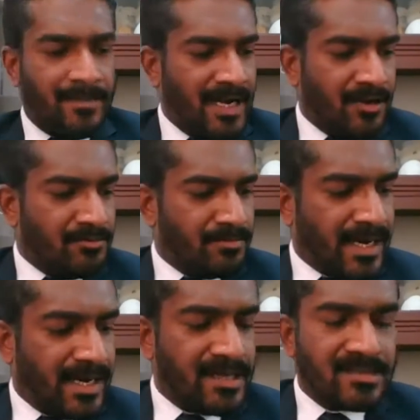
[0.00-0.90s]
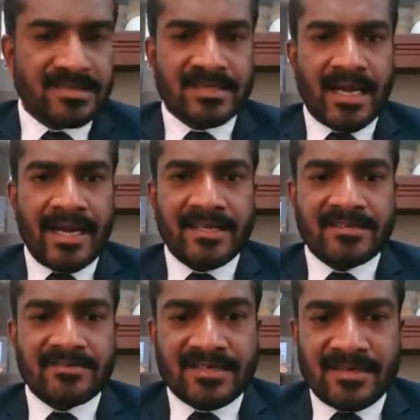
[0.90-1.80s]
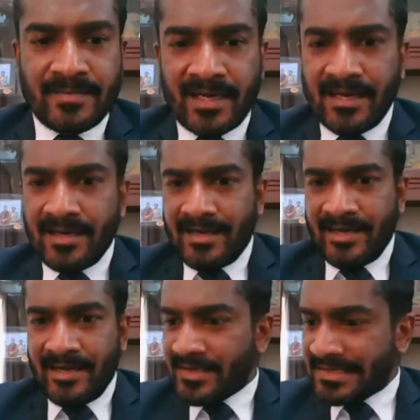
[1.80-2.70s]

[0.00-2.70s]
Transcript: I believe my slide is visible in your